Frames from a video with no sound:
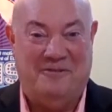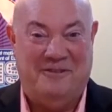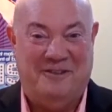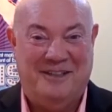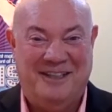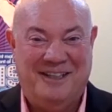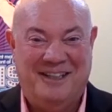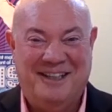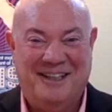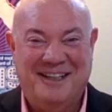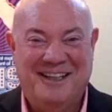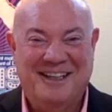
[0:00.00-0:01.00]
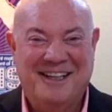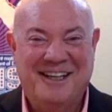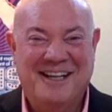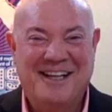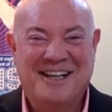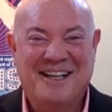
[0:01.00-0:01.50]
Brother Love is,
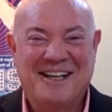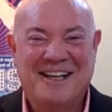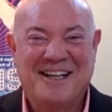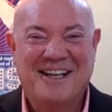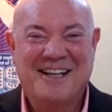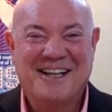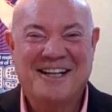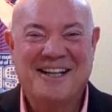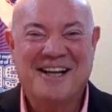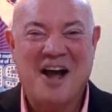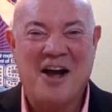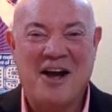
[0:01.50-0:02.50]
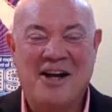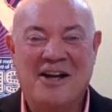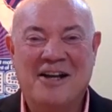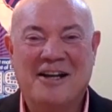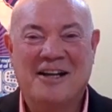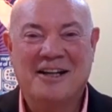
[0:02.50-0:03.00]
is one. Uh-huh.
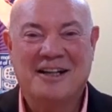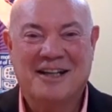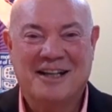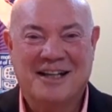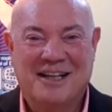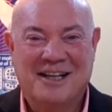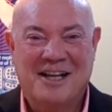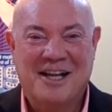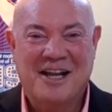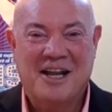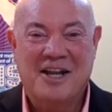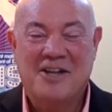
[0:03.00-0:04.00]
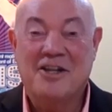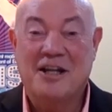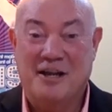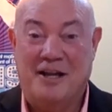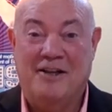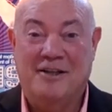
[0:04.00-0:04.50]
Diddy is another.
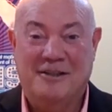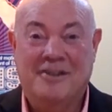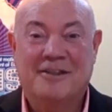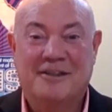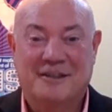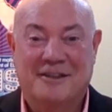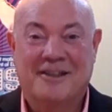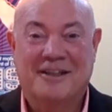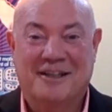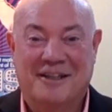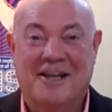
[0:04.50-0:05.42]
Diddy. Uh huh. Diddy is uh,